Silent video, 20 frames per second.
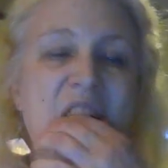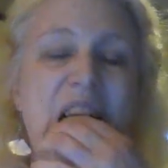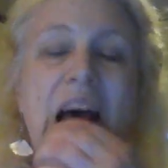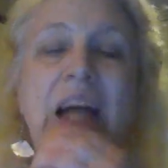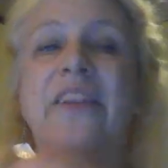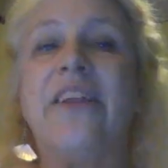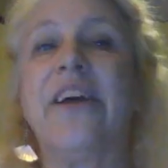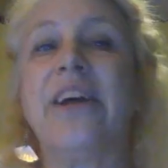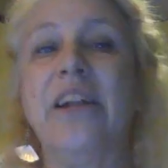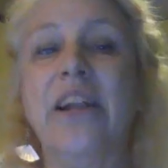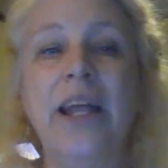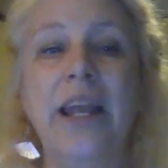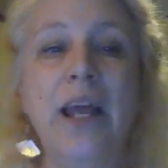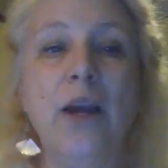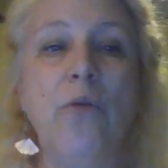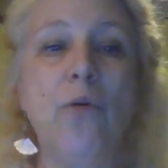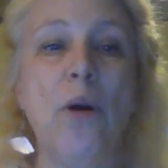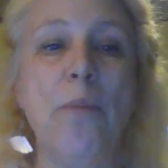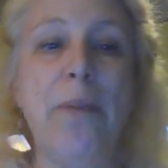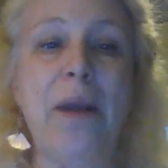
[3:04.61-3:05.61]
And the
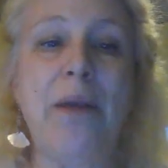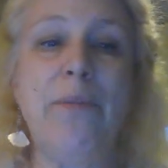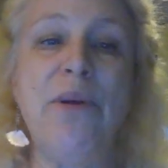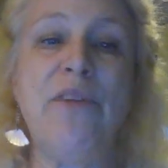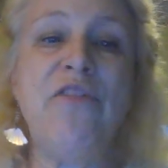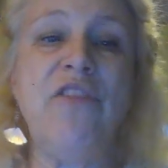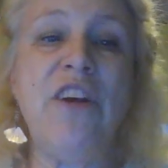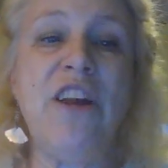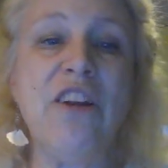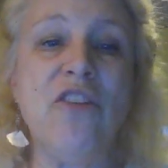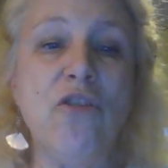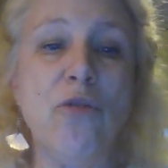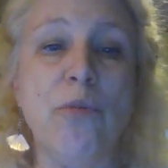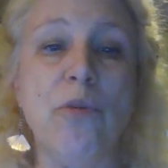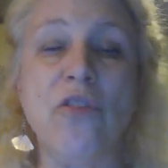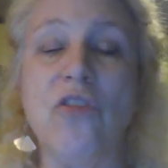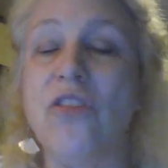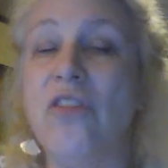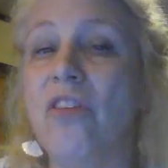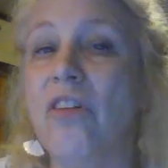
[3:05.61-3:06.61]
clinic where baby Phoenix
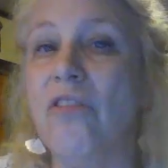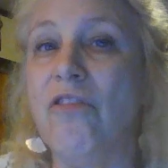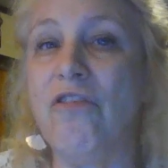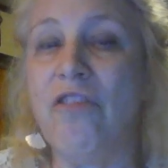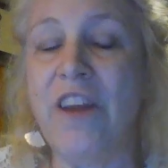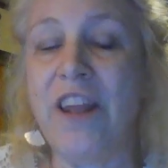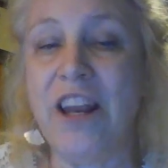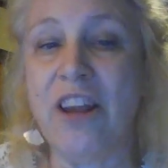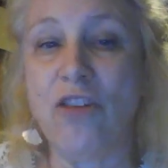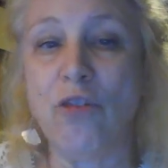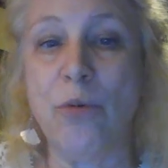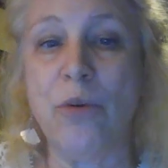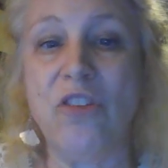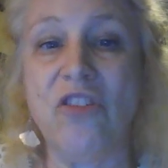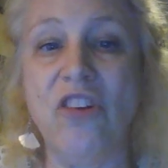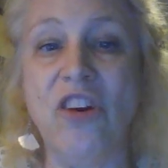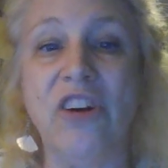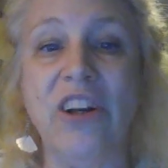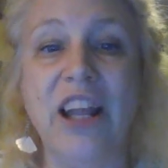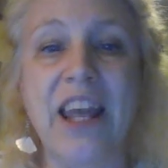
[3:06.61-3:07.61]

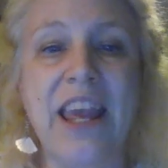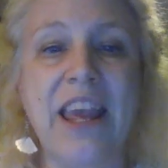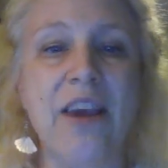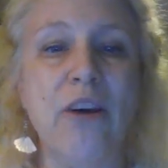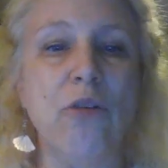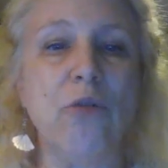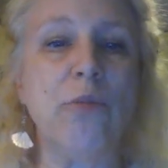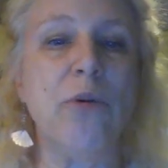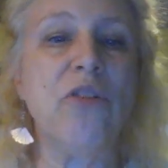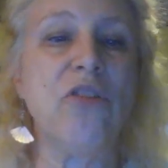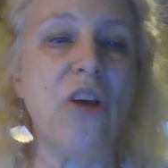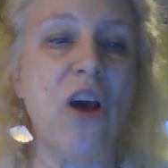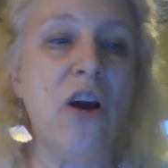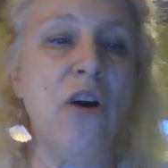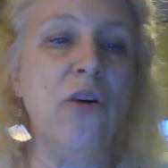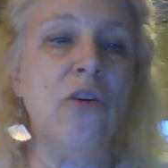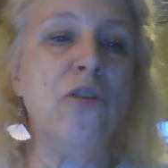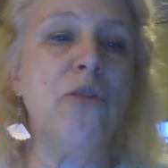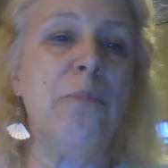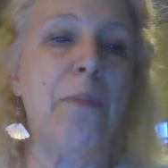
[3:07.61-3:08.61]
was nearly killed was
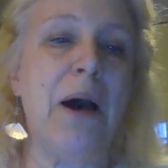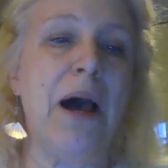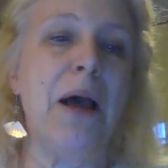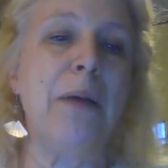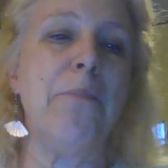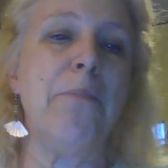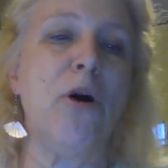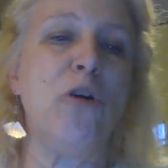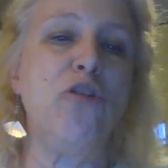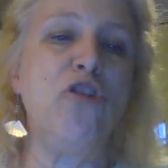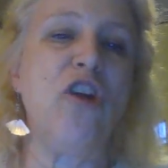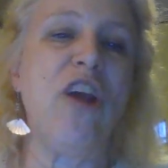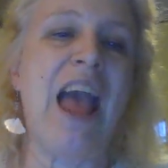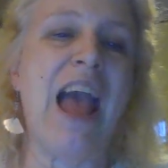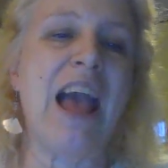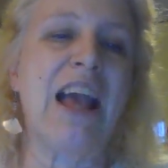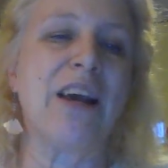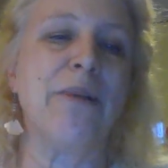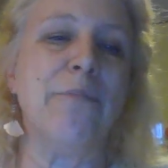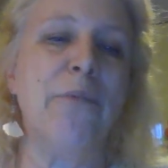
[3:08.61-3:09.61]
owned by Moshe
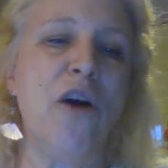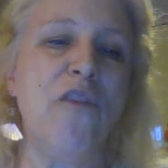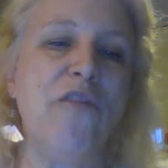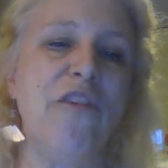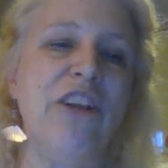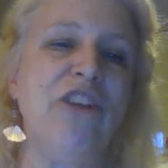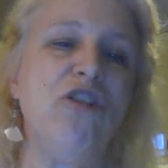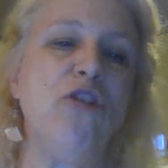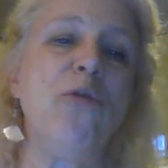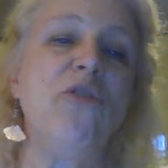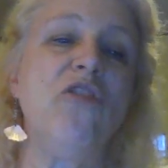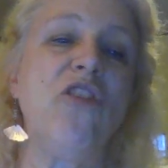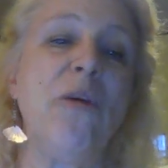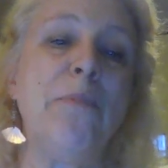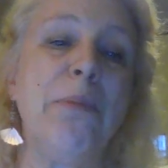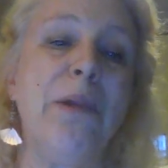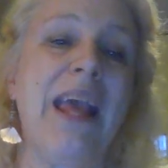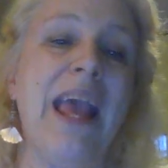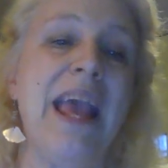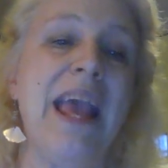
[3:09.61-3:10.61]
Hakimovich, who was
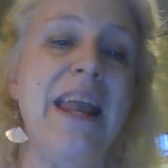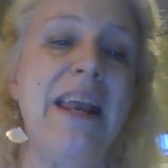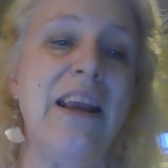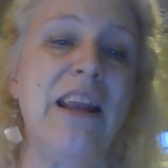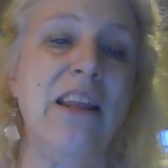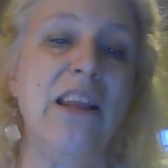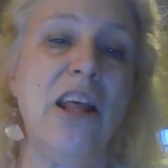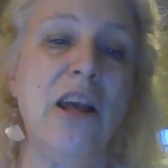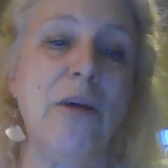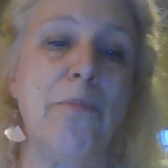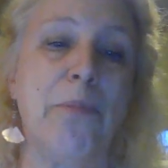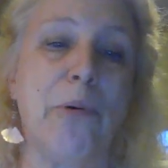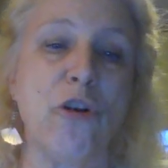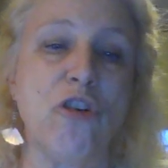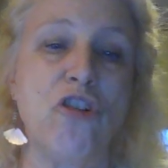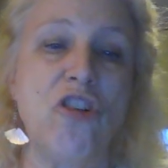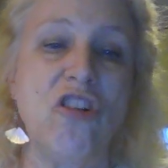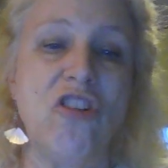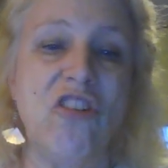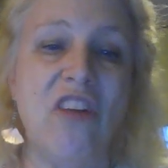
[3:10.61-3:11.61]
implicated in the
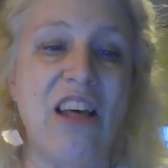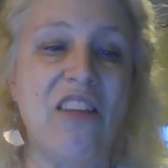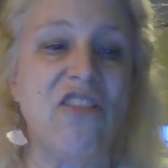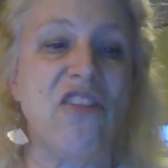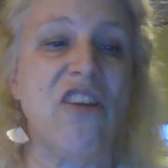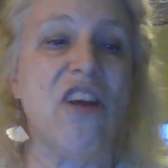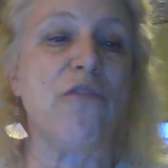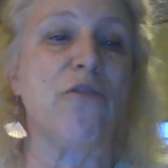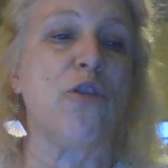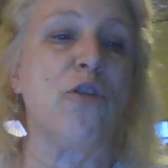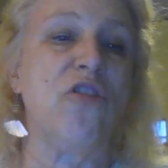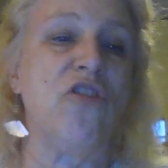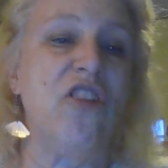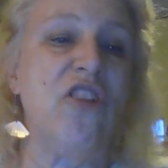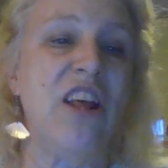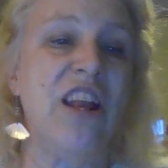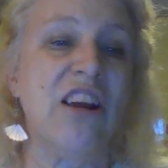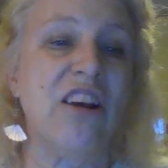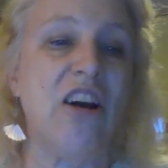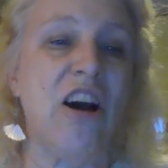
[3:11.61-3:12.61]
abortion deaths of
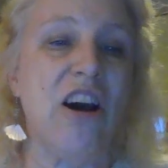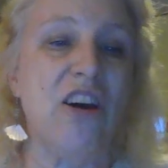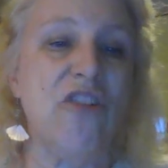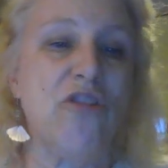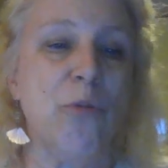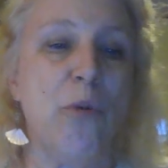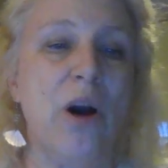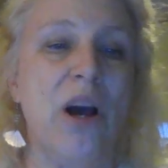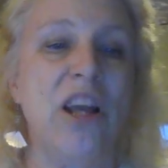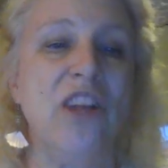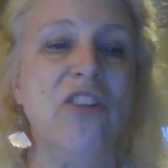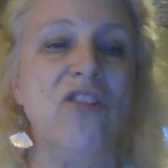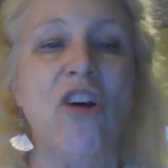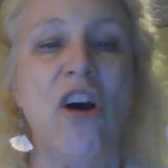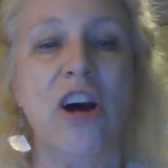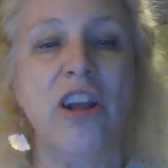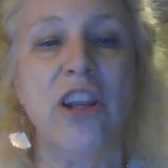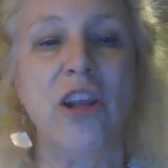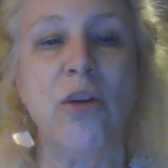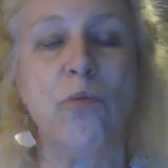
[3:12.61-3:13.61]
Christina Goswine,
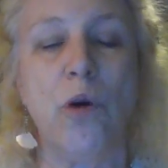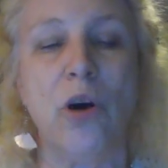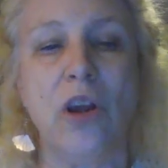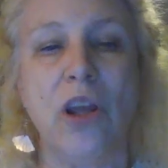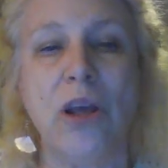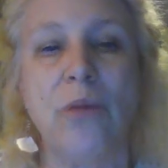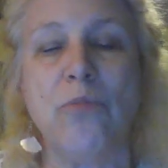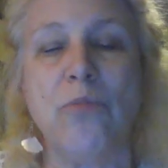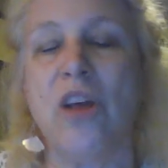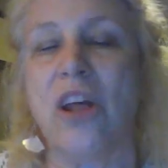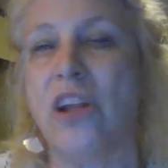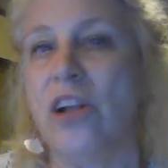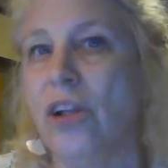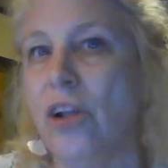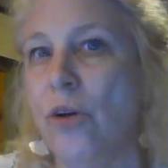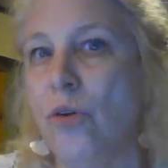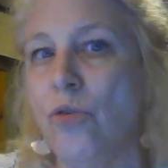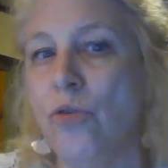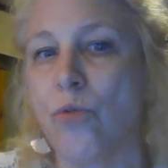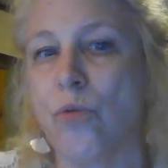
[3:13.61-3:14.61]
Tanya Williams, and
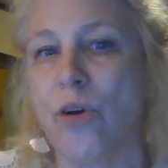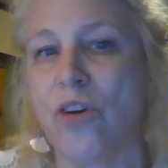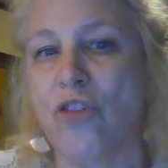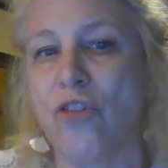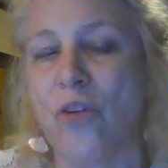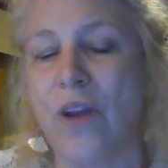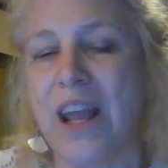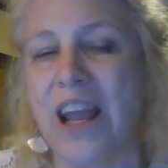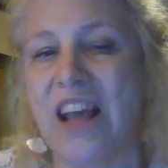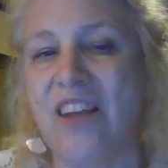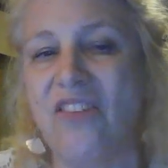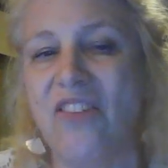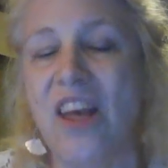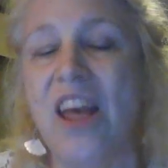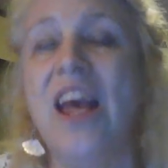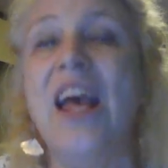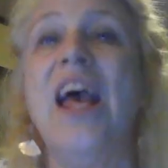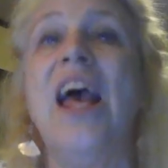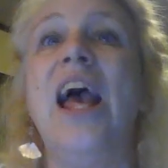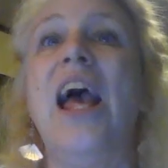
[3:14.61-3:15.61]
Luz Rodriguez,
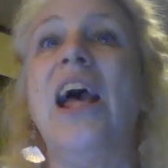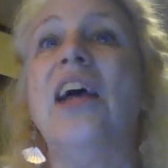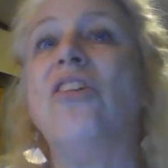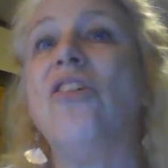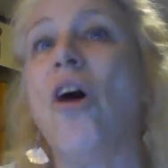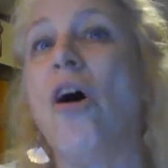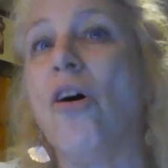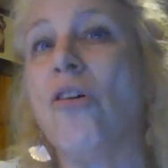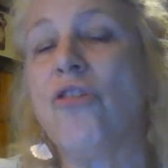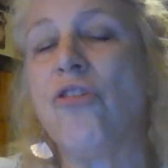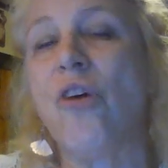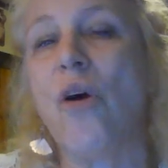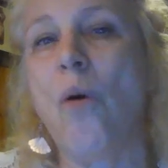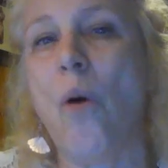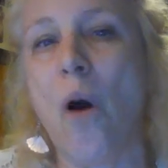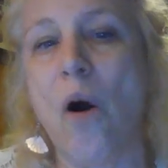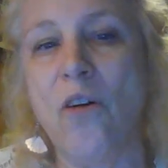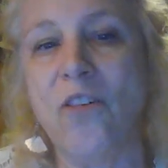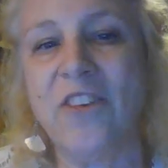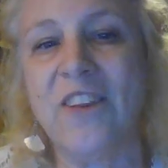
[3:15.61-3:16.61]
and
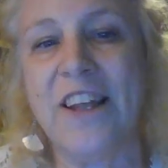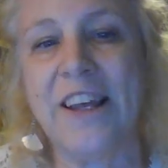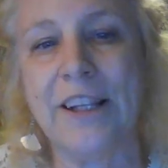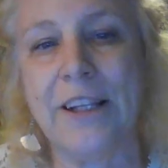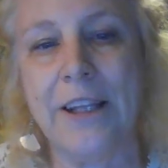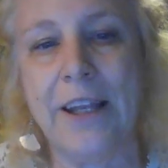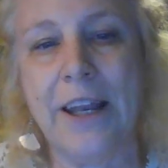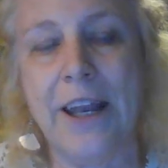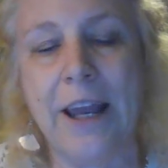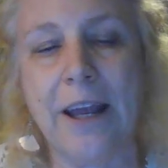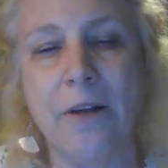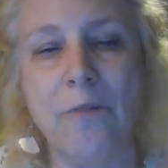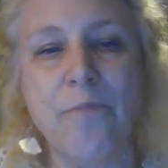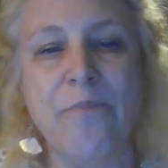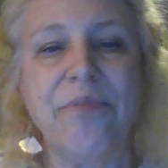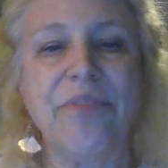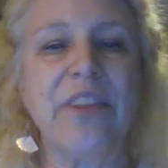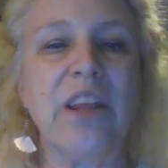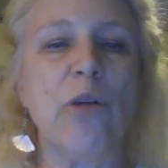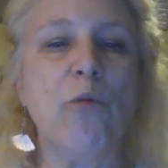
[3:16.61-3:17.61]
also owned the clinic
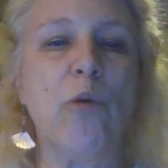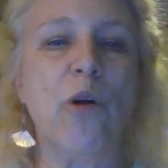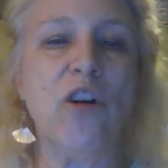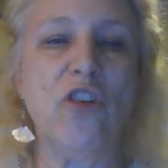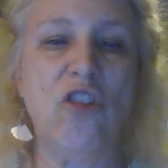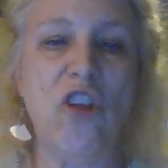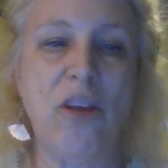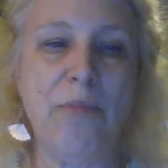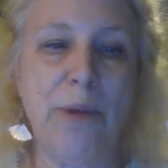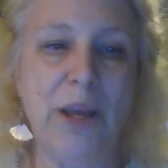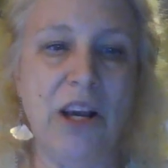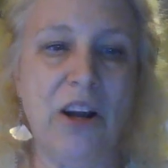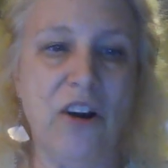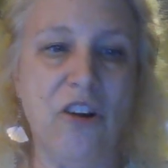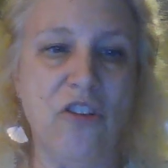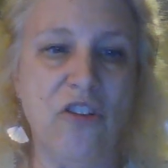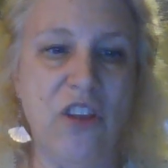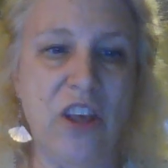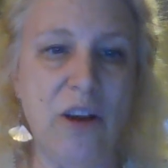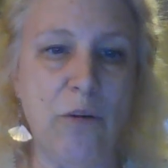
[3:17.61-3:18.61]
where Jamie
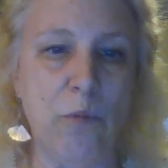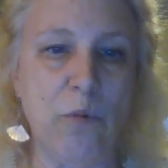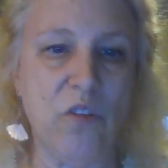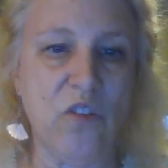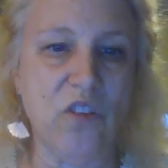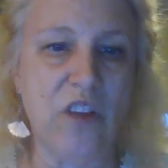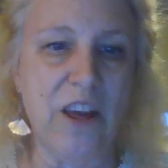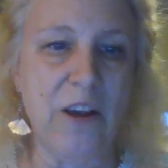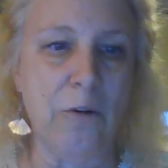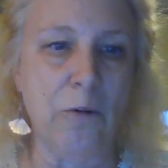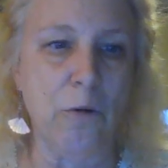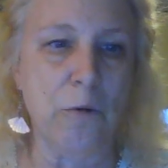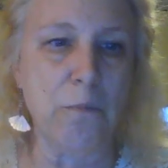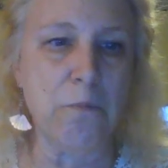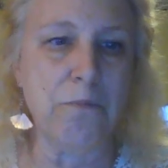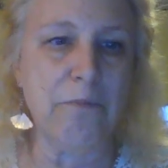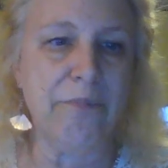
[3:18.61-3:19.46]
Garcia was killed.